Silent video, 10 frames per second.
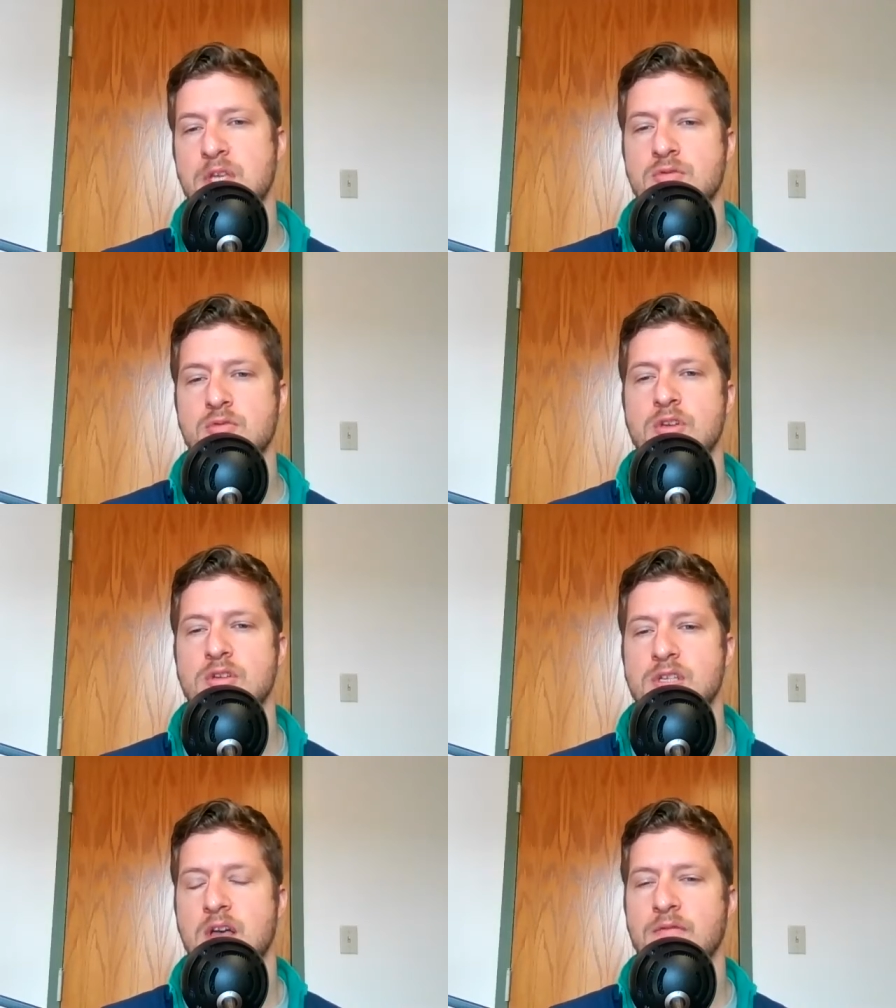enjoy
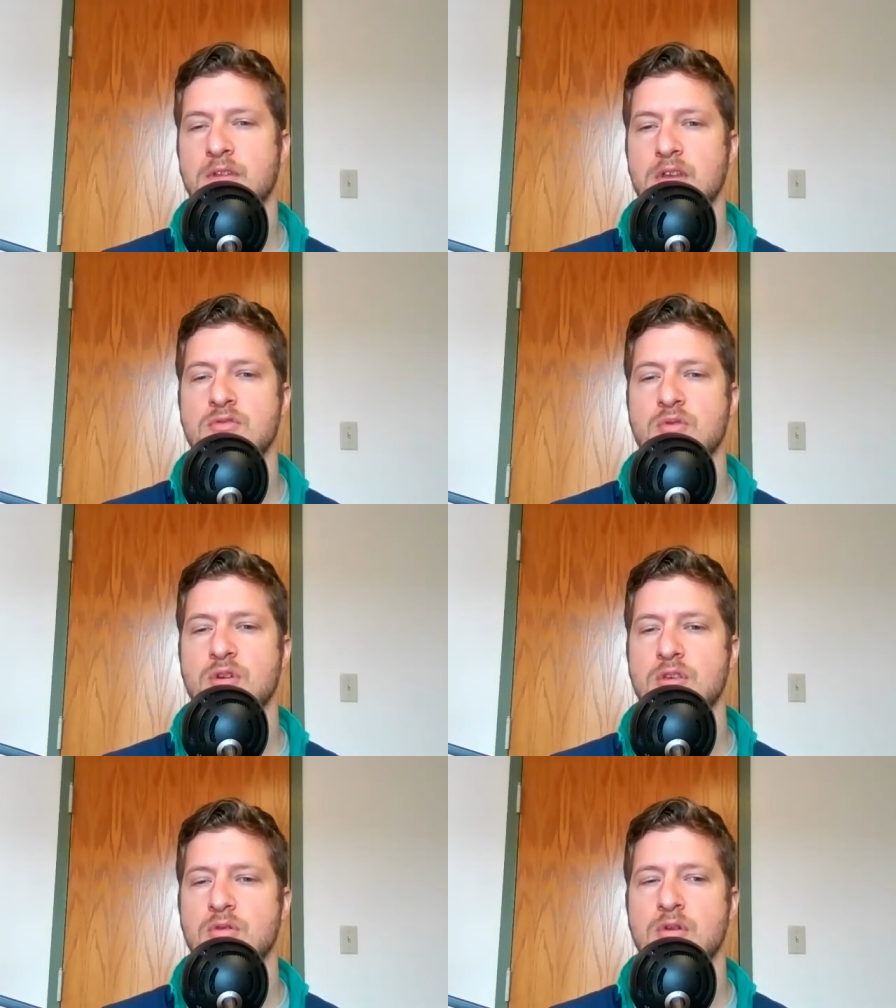yourself and
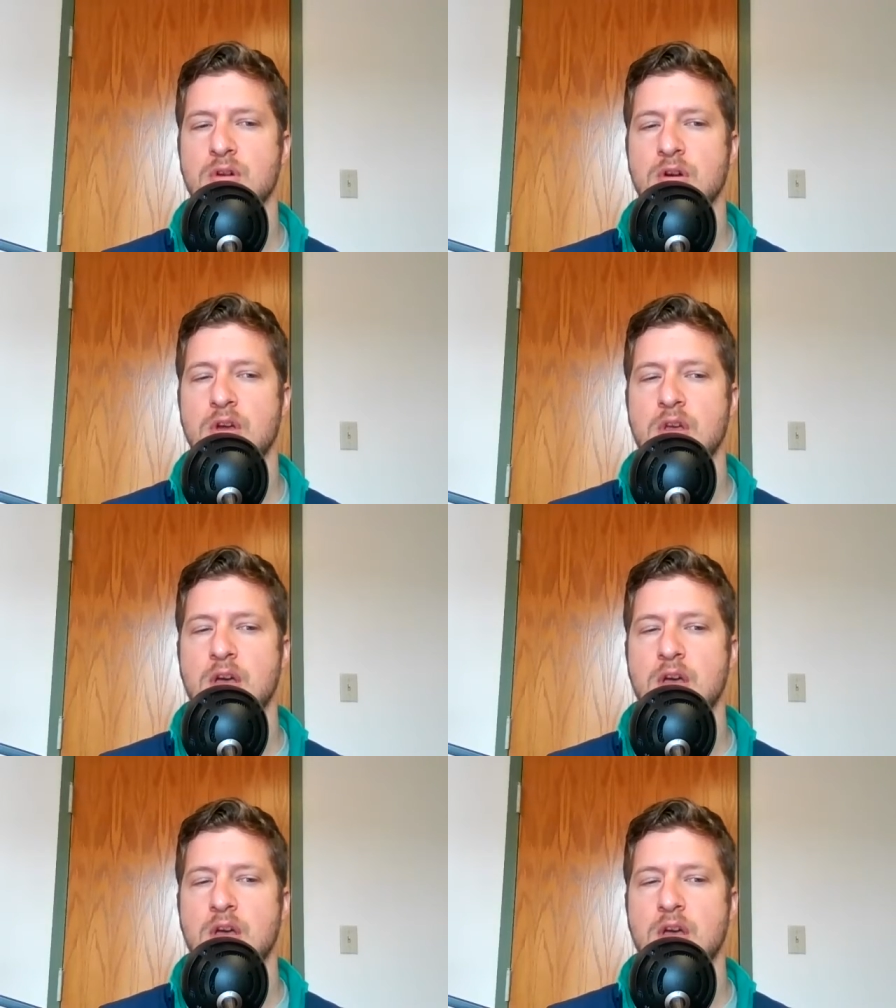enjoy your